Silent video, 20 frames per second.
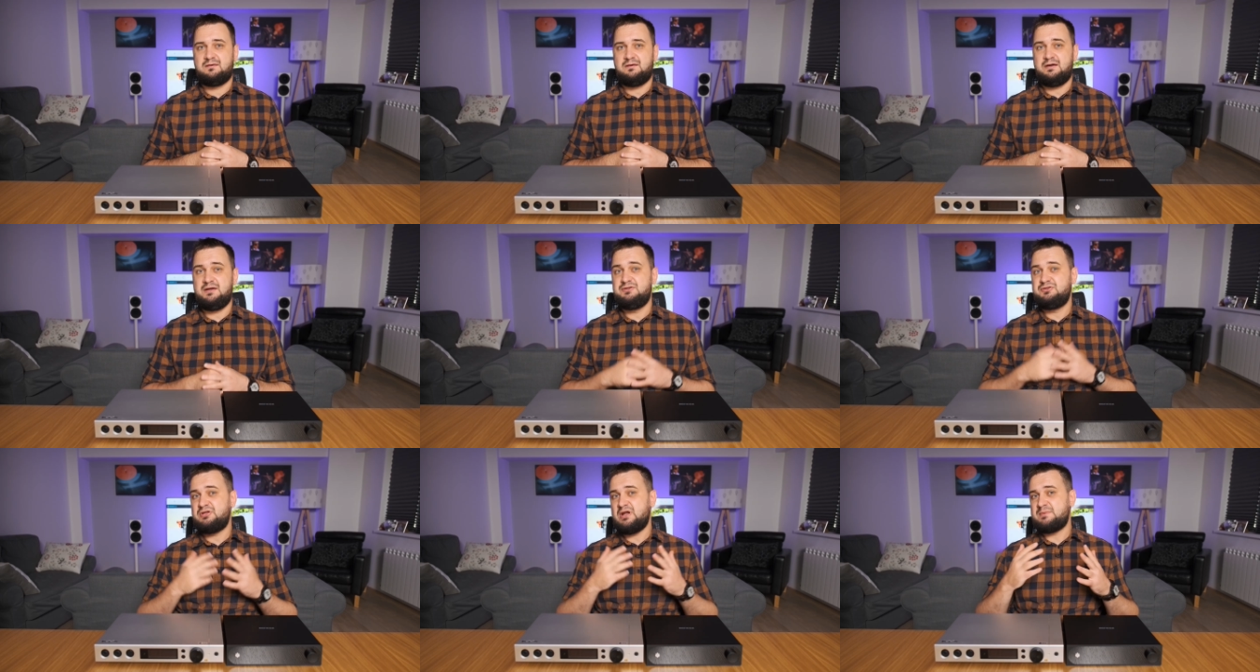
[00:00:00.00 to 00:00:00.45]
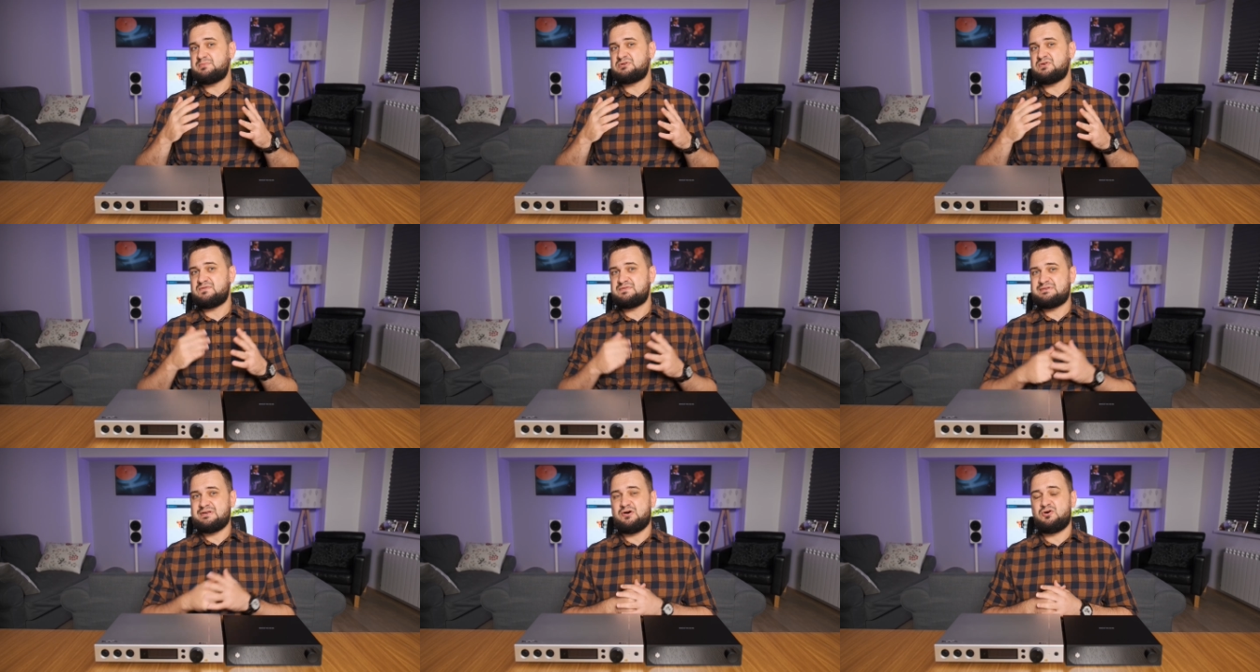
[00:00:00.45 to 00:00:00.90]
In terms
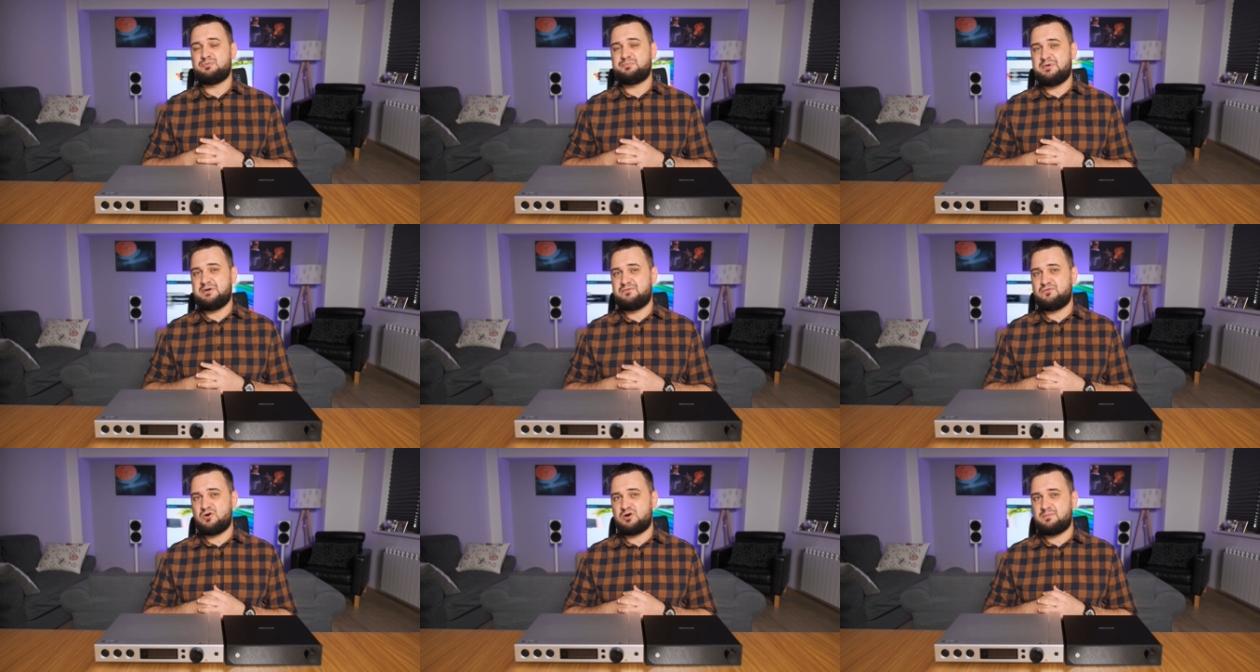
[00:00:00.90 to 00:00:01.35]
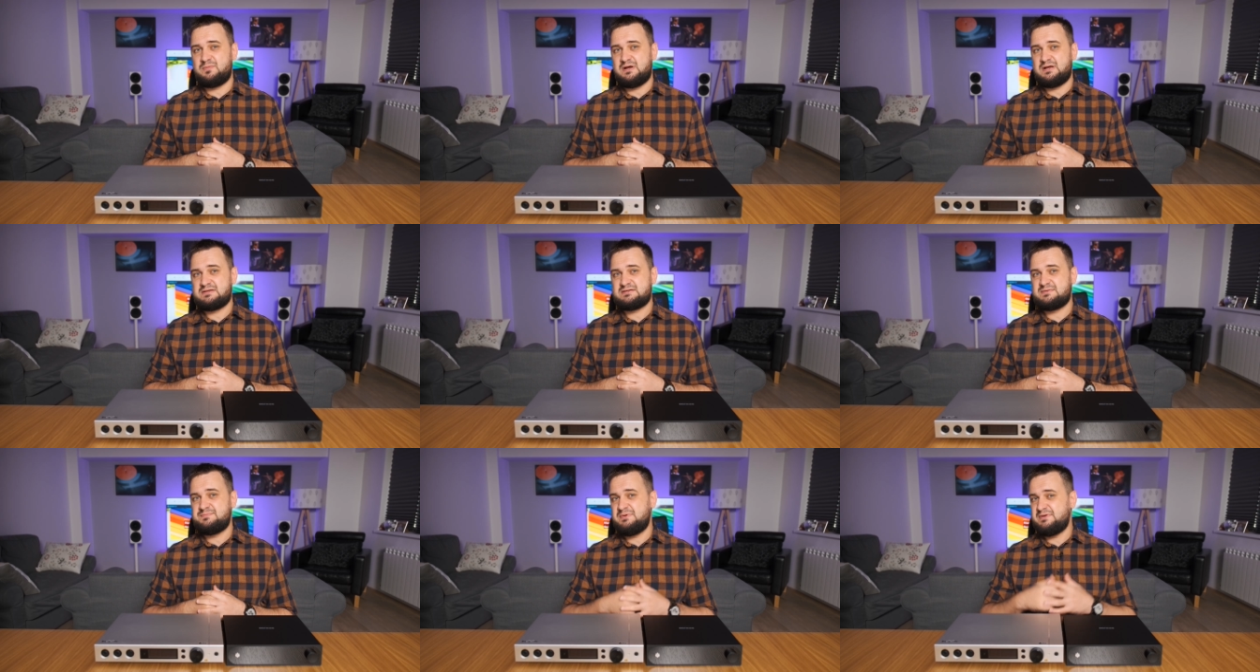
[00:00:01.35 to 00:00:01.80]
of sound
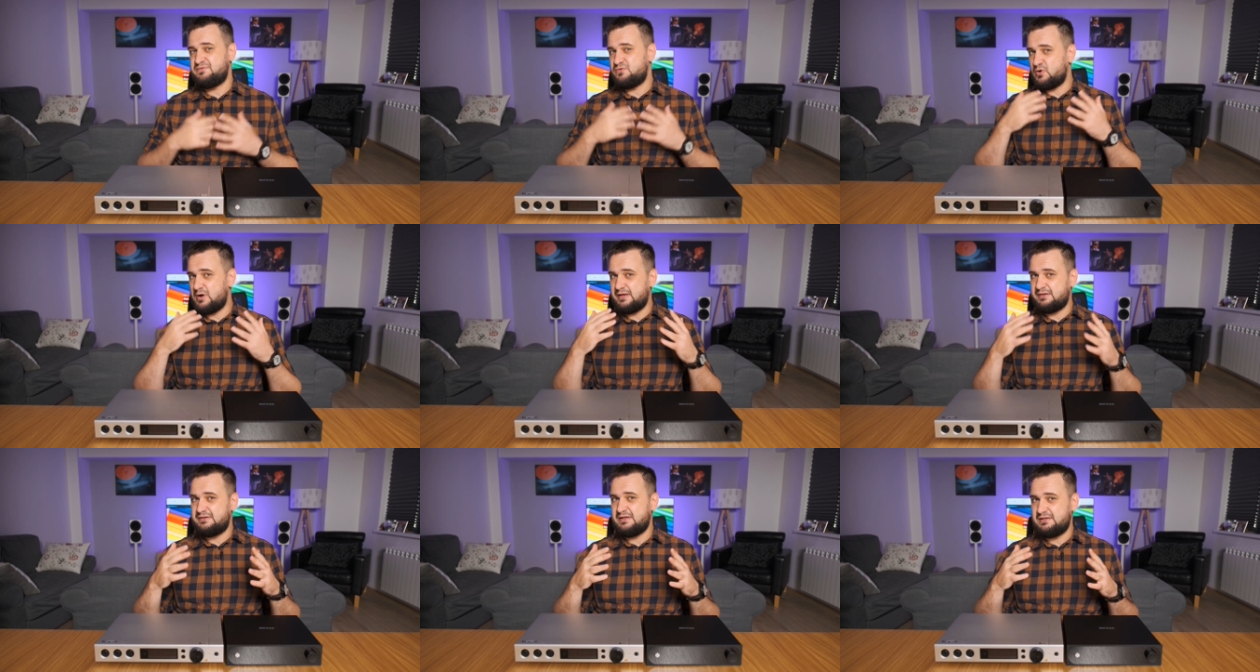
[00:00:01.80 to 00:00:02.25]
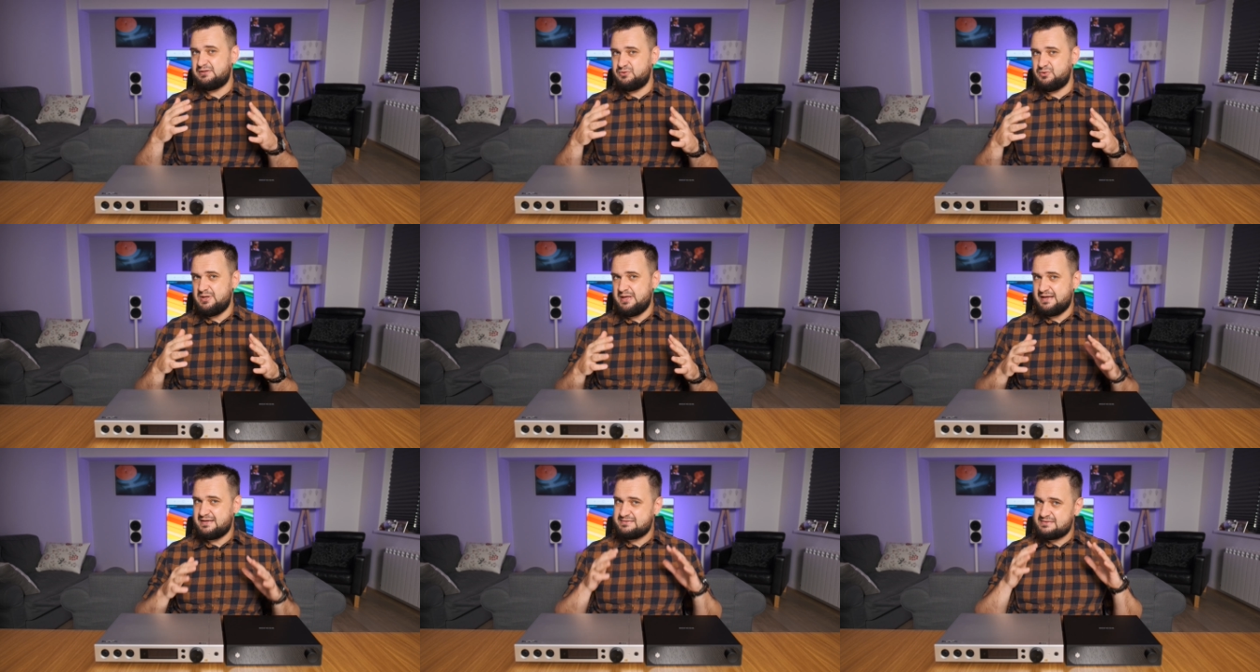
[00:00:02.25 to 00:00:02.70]
performance, before I tell
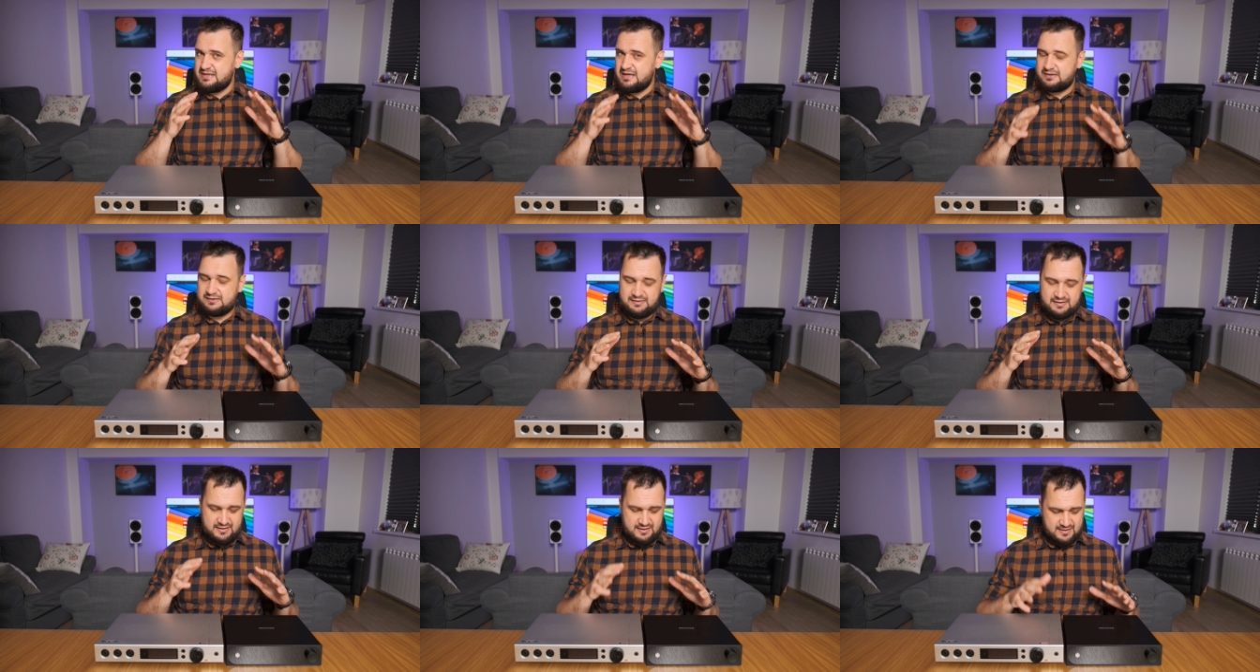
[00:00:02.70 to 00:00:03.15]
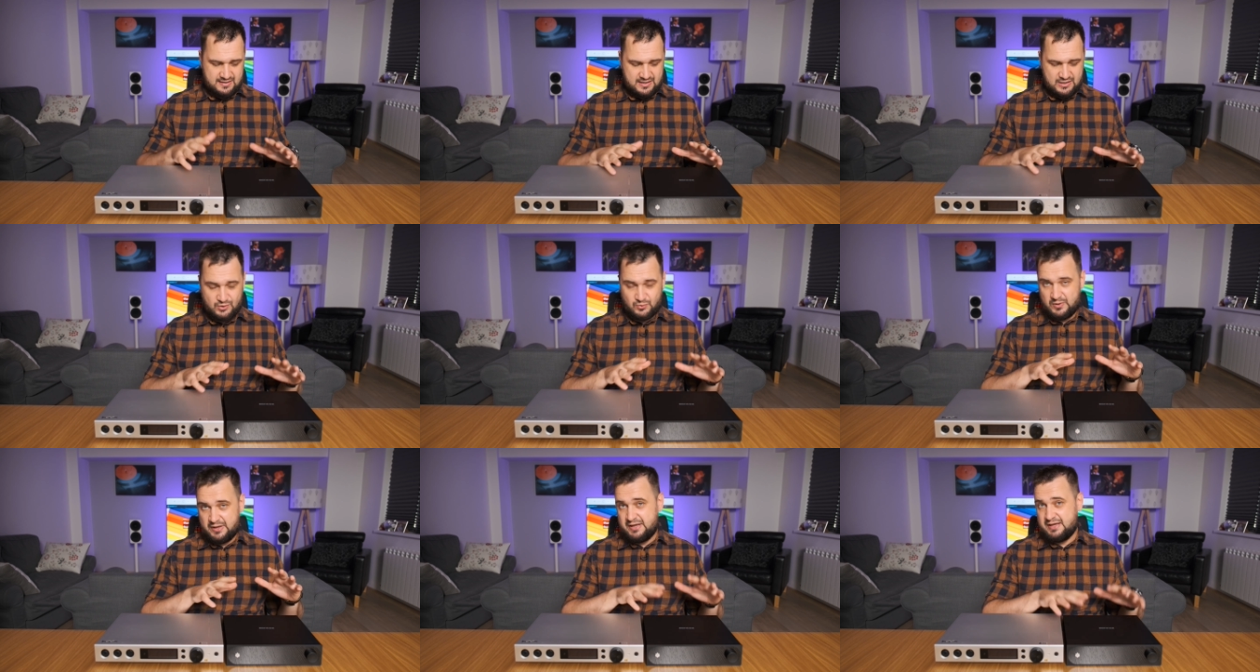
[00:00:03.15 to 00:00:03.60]
you exactly
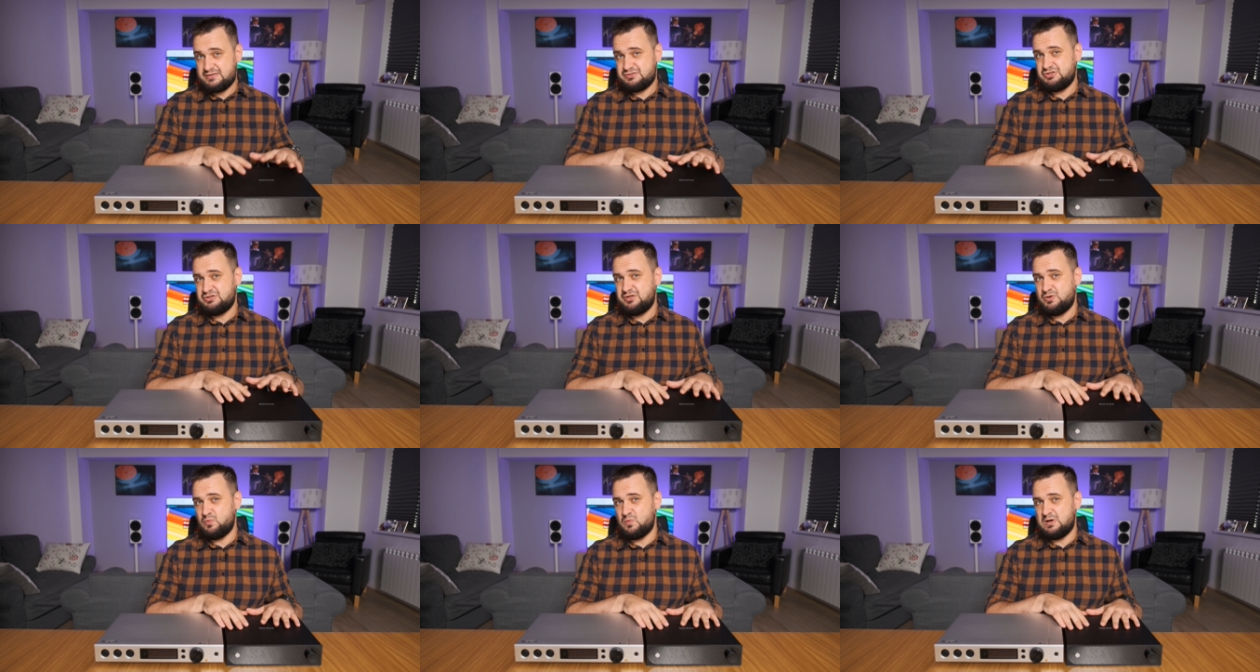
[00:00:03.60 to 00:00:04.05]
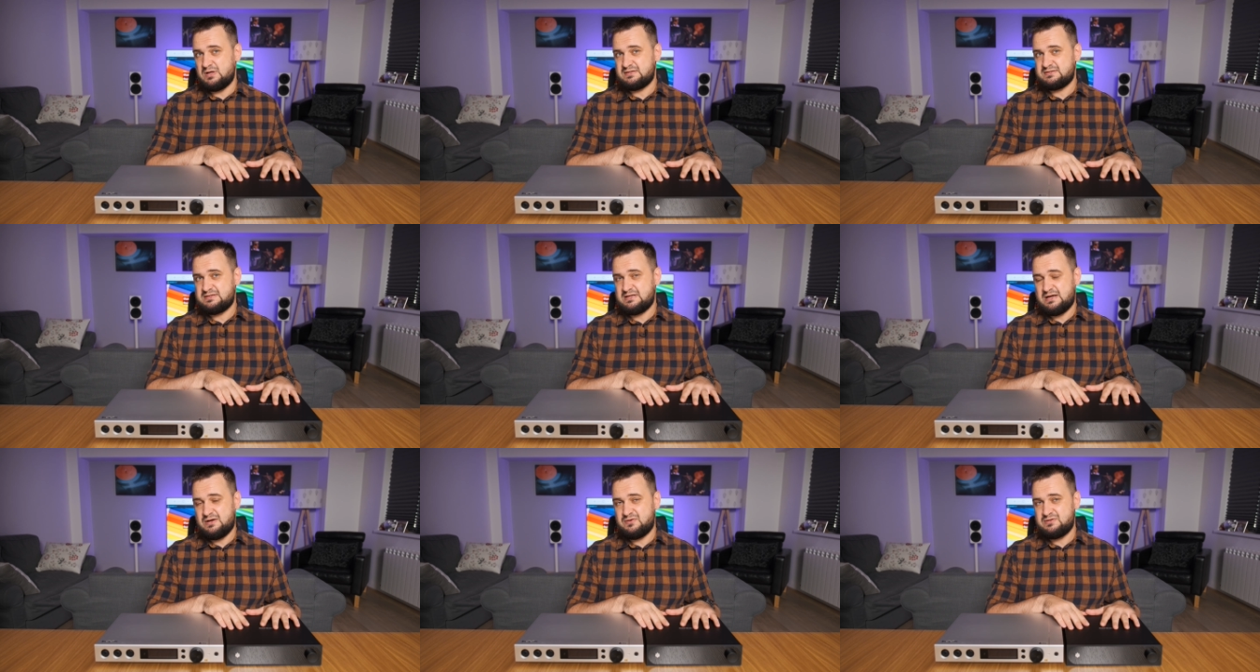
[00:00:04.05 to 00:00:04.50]
how SGD1
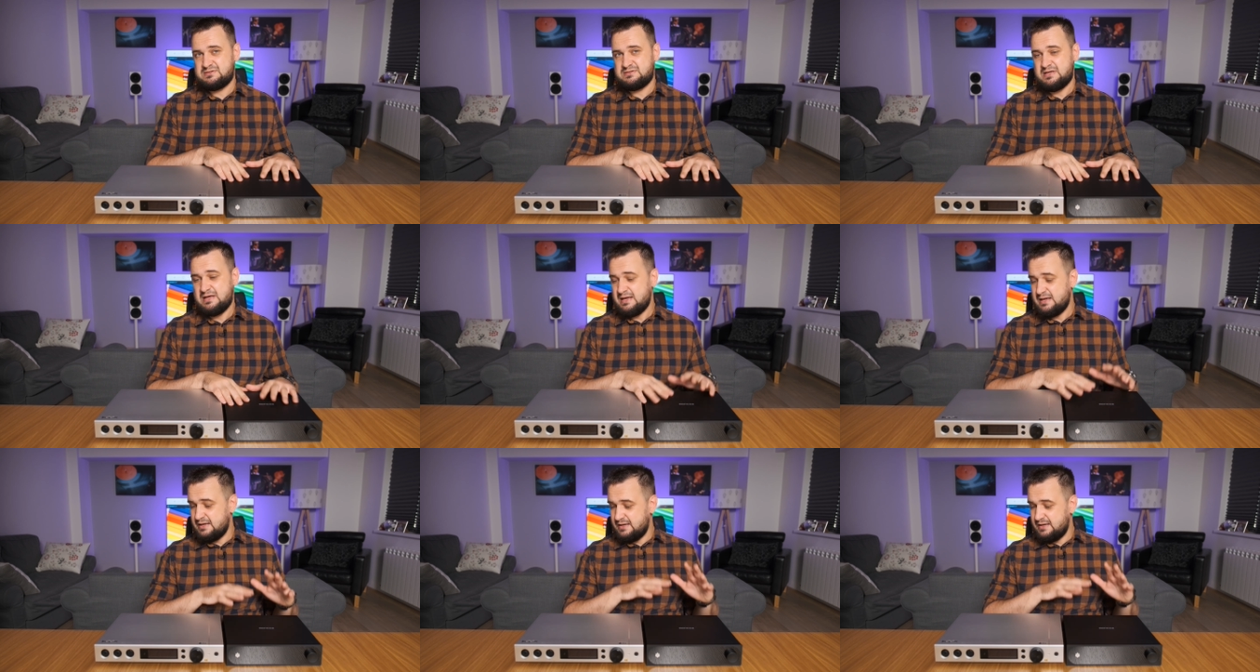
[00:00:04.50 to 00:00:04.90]
sounds,